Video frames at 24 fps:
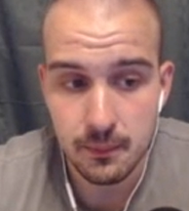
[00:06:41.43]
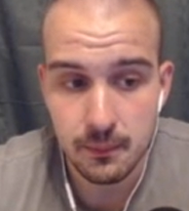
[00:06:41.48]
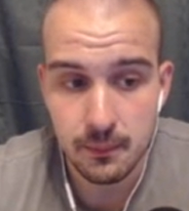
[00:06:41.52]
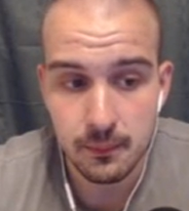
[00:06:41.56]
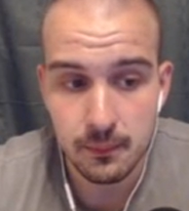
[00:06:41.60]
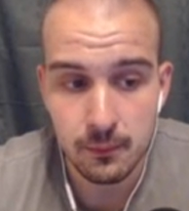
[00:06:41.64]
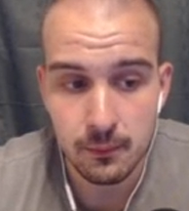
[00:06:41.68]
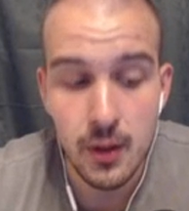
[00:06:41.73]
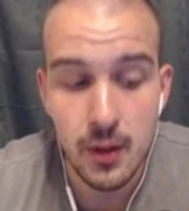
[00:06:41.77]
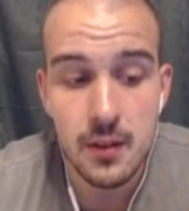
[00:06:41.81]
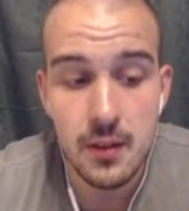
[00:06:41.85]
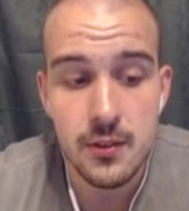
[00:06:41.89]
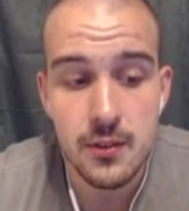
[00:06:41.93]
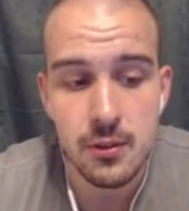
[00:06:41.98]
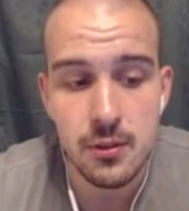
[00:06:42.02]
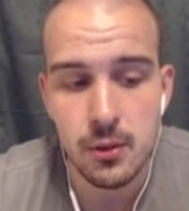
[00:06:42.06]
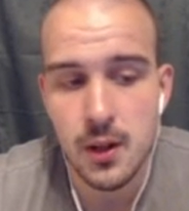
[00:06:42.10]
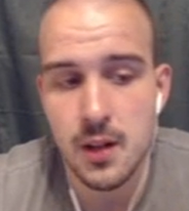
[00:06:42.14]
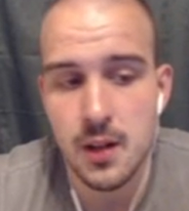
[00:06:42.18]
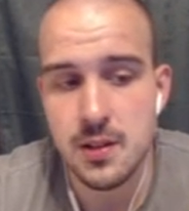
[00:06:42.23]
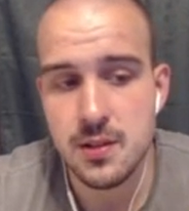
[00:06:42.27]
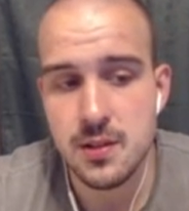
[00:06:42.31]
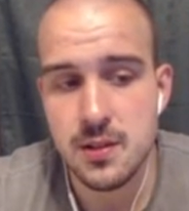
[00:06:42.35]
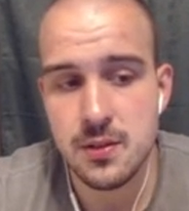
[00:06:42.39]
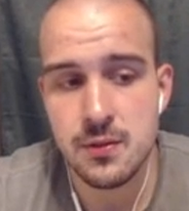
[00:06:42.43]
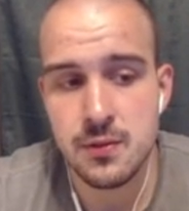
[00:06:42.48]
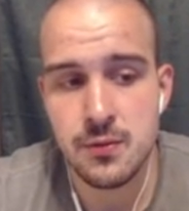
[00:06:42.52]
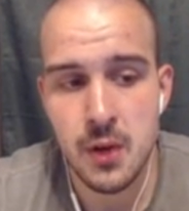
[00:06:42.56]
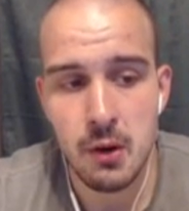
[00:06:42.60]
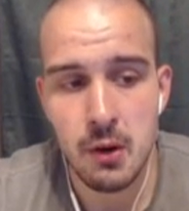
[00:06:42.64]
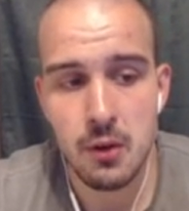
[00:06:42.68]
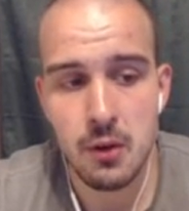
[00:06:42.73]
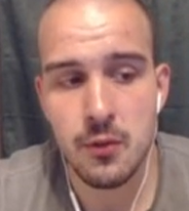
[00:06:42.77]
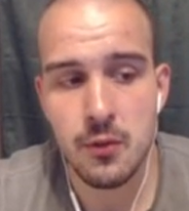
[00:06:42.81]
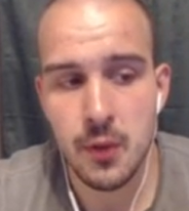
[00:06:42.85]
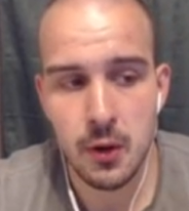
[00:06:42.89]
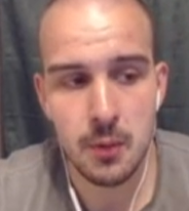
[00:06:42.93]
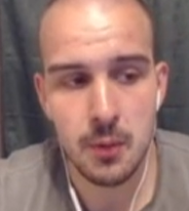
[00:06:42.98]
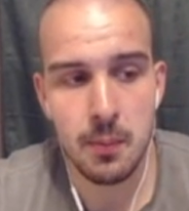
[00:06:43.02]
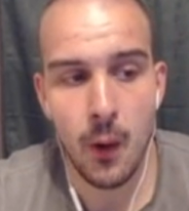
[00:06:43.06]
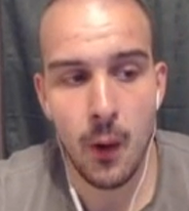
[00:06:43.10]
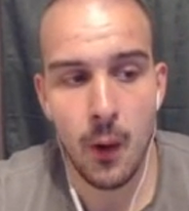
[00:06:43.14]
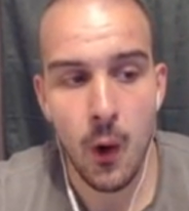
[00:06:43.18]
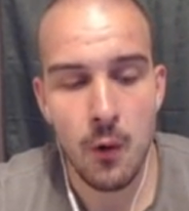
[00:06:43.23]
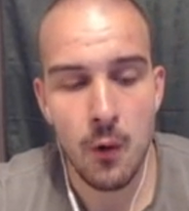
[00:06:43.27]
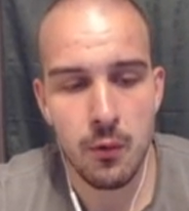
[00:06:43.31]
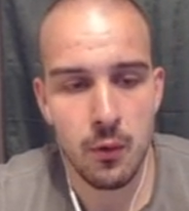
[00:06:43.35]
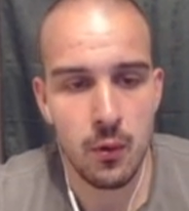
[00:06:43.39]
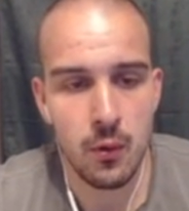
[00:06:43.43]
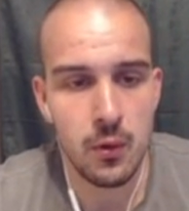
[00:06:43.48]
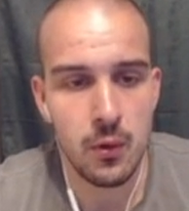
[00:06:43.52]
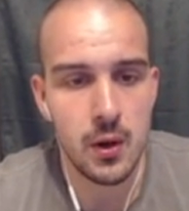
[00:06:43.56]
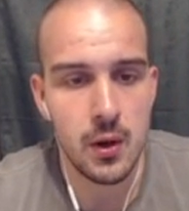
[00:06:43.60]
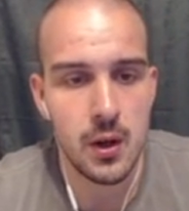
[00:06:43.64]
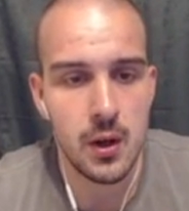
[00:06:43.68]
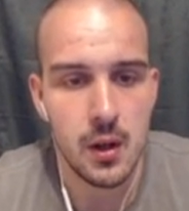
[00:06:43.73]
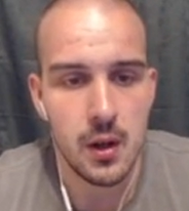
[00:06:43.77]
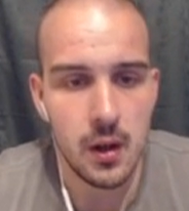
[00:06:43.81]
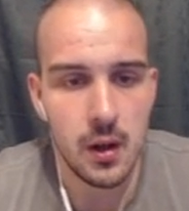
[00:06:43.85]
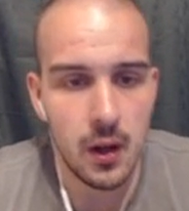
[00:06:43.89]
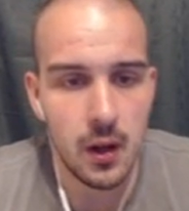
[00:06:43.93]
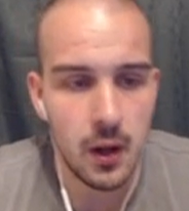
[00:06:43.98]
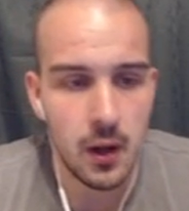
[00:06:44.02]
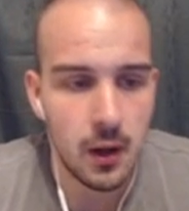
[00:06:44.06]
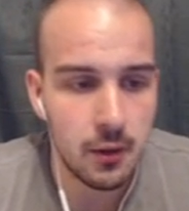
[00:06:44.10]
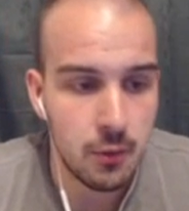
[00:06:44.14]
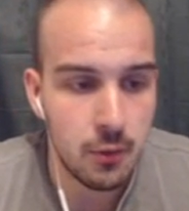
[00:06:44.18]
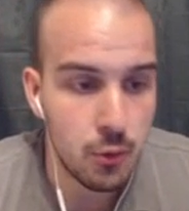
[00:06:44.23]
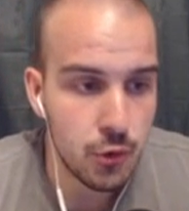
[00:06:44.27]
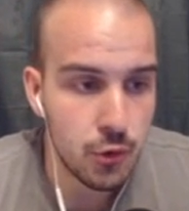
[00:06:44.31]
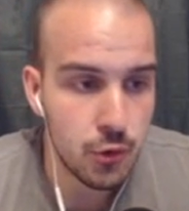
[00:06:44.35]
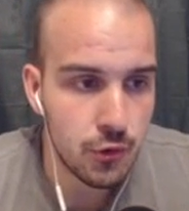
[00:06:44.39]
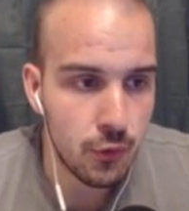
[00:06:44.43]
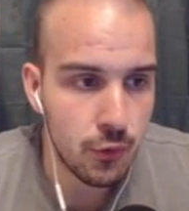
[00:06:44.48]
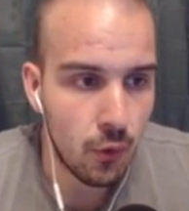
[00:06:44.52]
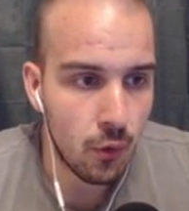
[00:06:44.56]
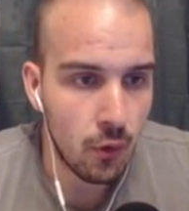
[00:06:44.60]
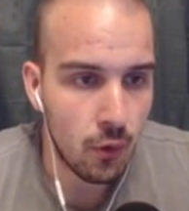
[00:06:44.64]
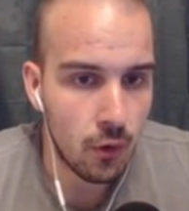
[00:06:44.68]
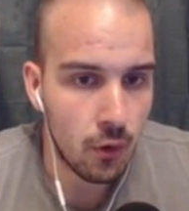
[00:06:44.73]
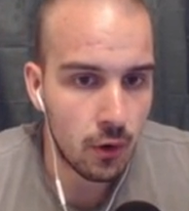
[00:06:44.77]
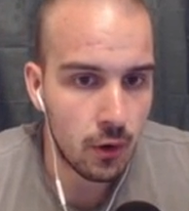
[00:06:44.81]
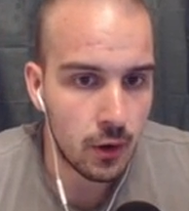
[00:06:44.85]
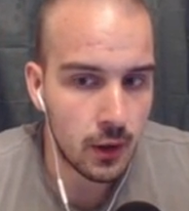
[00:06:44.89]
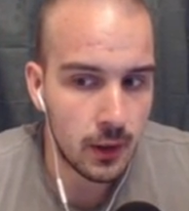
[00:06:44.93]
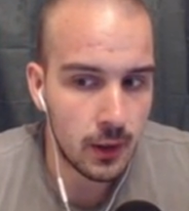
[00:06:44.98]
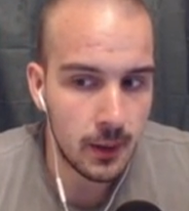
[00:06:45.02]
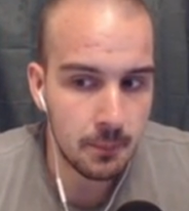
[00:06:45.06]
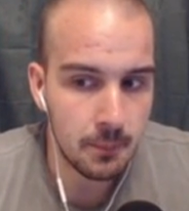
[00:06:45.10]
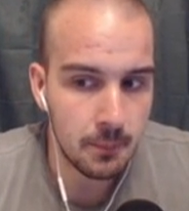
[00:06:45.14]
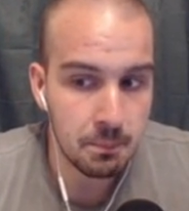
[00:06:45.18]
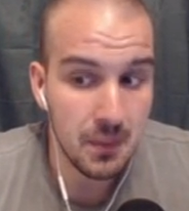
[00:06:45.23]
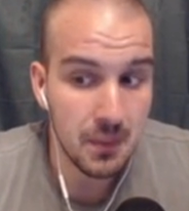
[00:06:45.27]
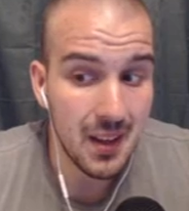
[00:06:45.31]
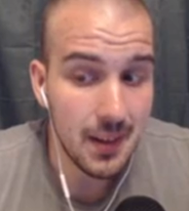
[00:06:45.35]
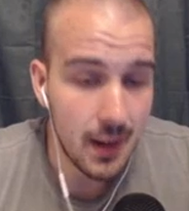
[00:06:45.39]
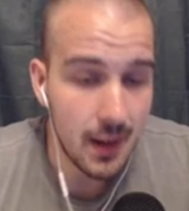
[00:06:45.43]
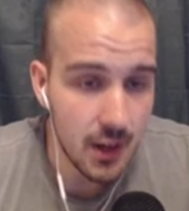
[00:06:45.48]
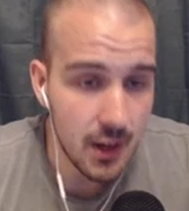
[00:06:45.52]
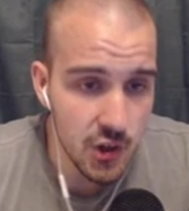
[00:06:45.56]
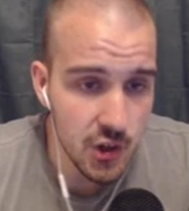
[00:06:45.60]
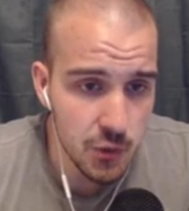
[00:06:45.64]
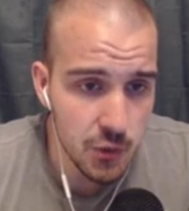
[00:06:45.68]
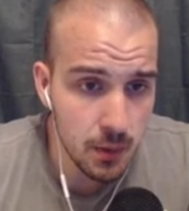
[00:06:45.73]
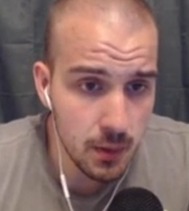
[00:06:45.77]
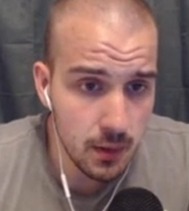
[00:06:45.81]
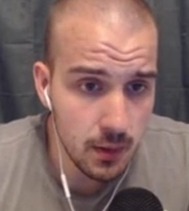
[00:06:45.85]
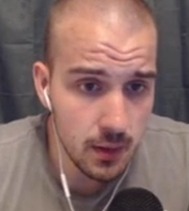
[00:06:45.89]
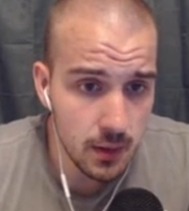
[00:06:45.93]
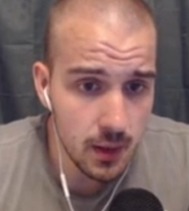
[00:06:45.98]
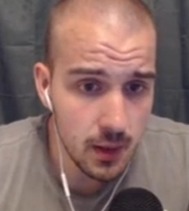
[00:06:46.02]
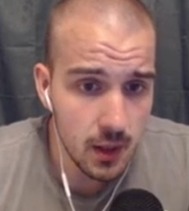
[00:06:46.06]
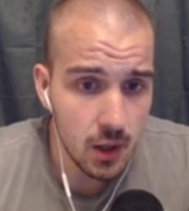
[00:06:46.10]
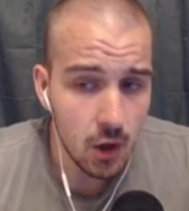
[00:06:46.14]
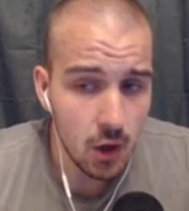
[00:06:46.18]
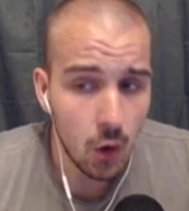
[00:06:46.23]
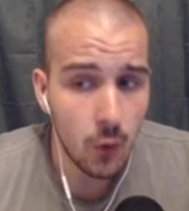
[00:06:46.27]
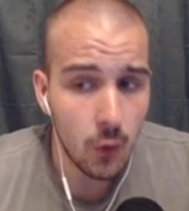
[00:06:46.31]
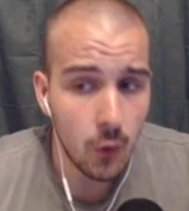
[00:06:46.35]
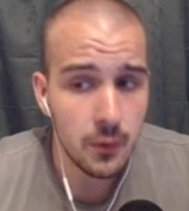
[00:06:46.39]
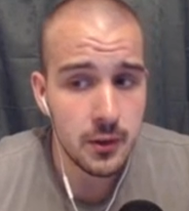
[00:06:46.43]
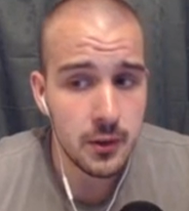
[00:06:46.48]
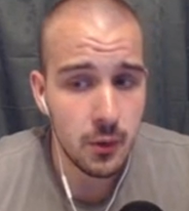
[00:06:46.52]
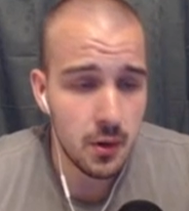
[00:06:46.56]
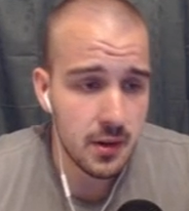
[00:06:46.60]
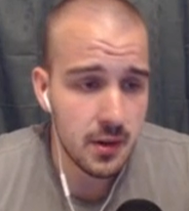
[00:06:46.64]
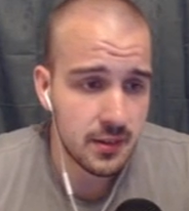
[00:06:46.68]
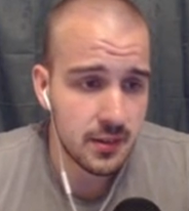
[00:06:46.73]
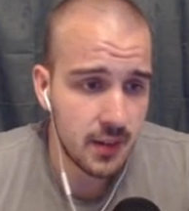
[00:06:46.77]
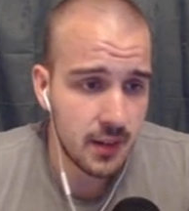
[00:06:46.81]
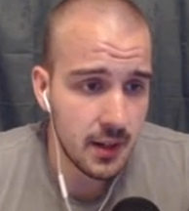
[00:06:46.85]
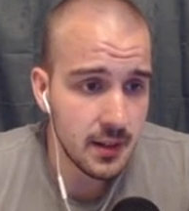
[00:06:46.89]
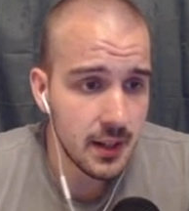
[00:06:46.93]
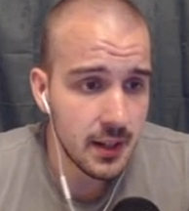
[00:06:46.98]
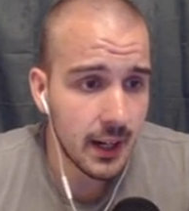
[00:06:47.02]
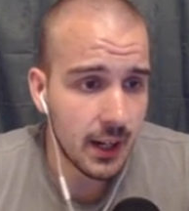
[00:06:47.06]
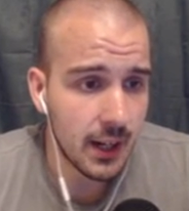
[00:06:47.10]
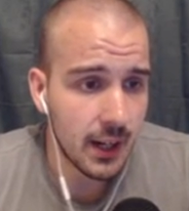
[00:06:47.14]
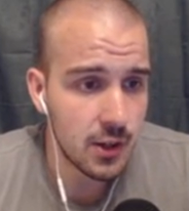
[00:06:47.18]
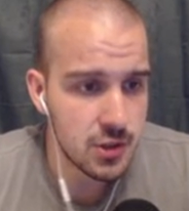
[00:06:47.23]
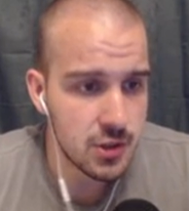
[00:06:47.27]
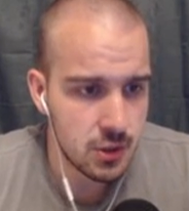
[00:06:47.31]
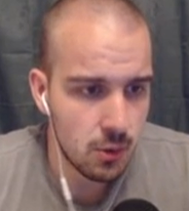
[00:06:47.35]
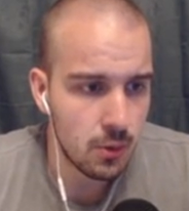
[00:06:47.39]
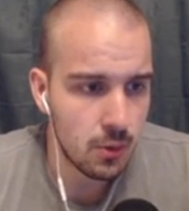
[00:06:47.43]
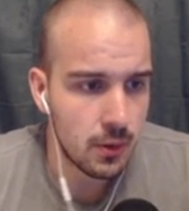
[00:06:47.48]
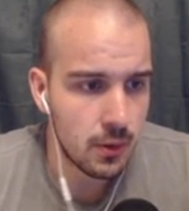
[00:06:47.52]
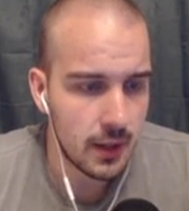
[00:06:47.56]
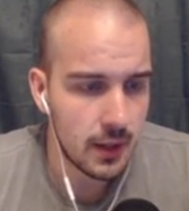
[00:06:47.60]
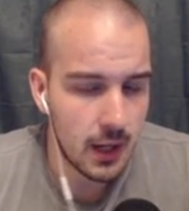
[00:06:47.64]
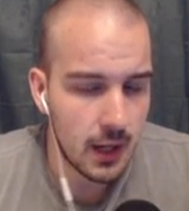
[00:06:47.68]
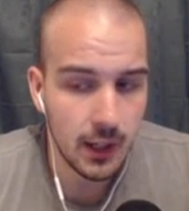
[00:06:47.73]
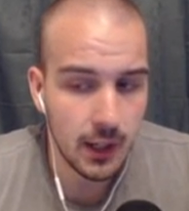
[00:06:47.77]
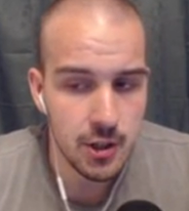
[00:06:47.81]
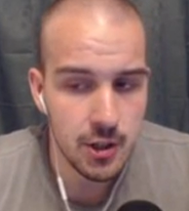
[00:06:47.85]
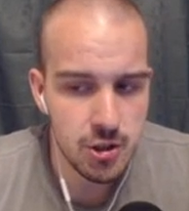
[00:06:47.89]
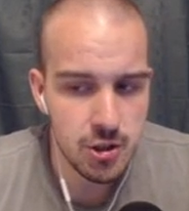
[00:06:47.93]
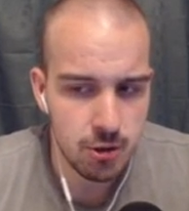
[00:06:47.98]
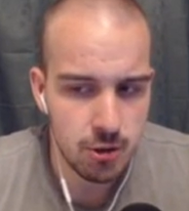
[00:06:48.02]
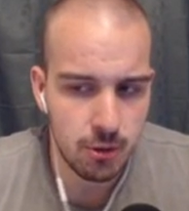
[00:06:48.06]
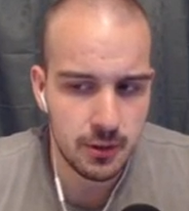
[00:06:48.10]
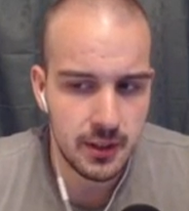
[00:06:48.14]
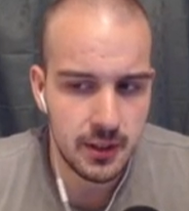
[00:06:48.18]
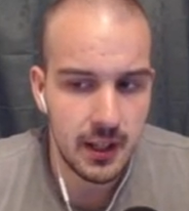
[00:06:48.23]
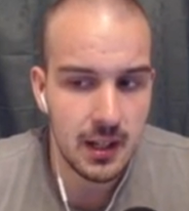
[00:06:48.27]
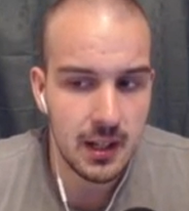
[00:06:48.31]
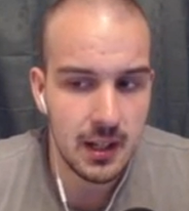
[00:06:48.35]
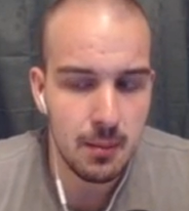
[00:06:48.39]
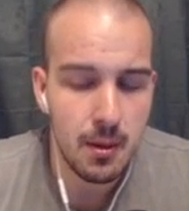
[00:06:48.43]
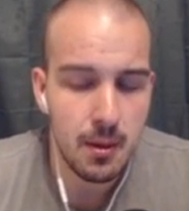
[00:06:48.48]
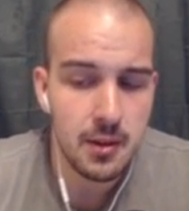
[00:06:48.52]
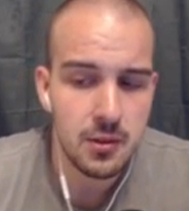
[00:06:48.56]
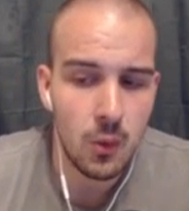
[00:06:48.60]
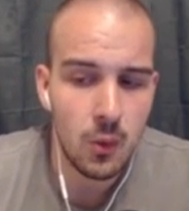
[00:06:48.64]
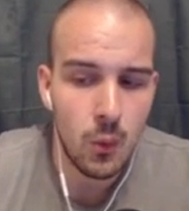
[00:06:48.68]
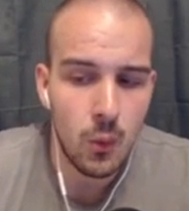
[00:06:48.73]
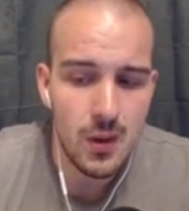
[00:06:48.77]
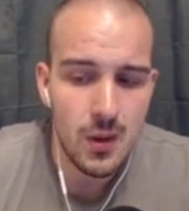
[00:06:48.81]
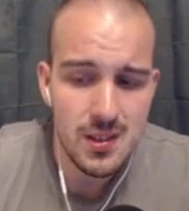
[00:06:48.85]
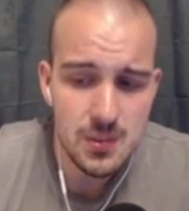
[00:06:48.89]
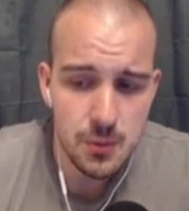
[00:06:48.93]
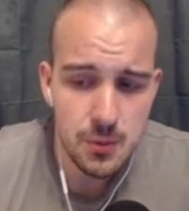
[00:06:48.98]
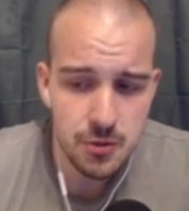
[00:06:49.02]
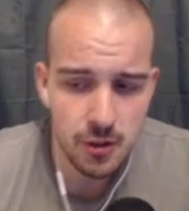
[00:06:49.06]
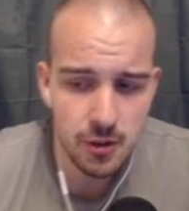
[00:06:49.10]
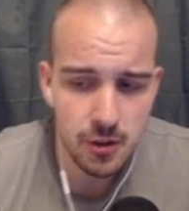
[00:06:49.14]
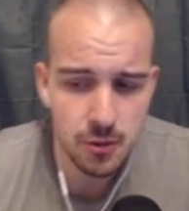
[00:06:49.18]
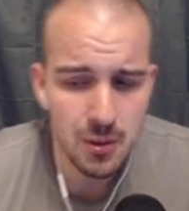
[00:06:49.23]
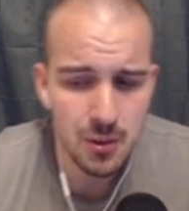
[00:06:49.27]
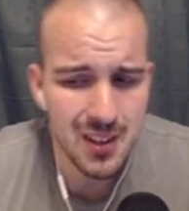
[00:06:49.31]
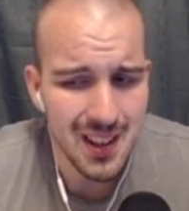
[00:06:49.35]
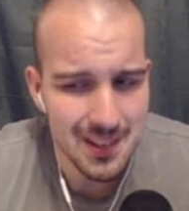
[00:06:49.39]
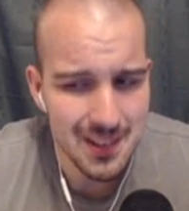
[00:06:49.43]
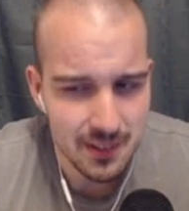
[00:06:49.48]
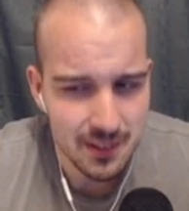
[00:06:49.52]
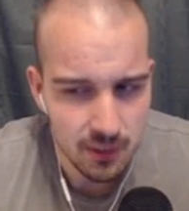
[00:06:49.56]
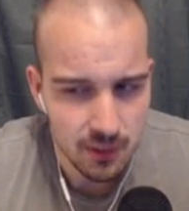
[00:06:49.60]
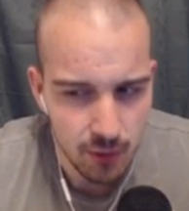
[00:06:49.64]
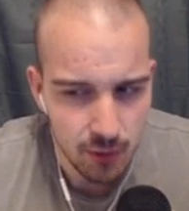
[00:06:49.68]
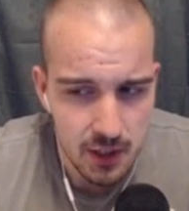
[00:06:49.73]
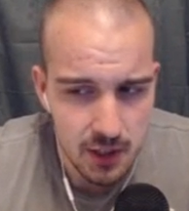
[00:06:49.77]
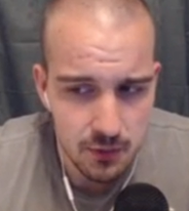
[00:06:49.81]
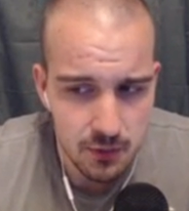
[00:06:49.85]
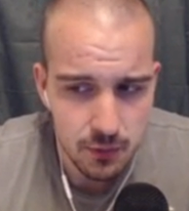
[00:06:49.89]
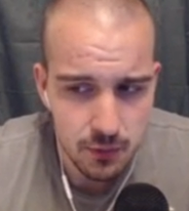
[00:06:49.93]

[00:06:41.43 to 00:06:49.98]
Right, so that's very powerful runes for enhancement. On the other side, I can show you the elemental ones, which are not as great.